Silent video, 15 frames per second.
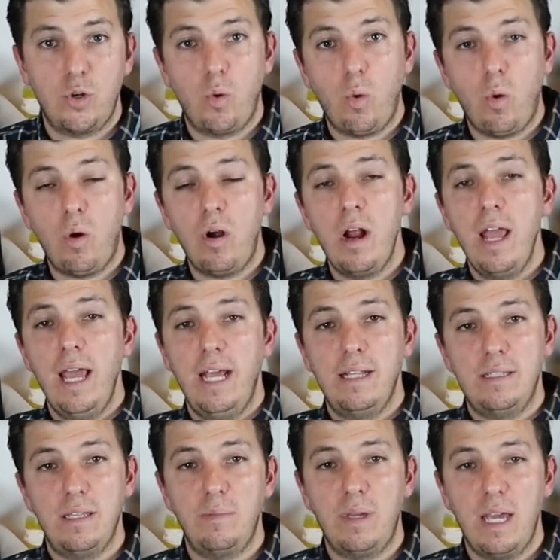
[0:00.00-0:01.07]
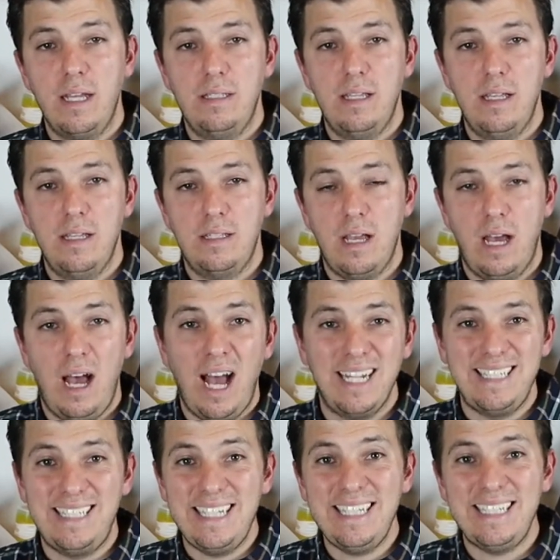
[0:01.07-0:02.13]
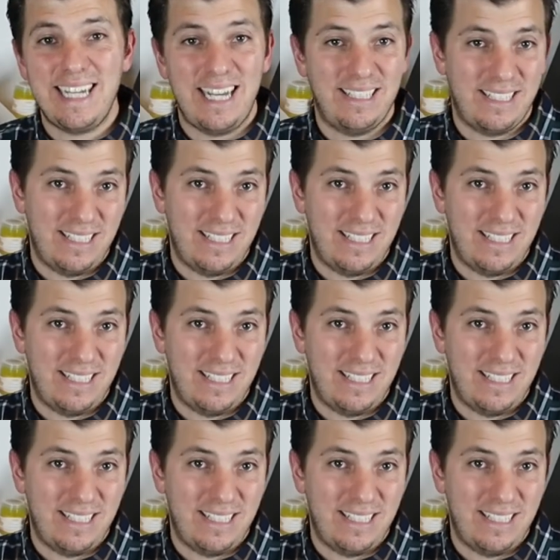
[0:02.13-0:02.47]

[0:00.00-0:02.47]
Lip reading: or in some cases a DDes,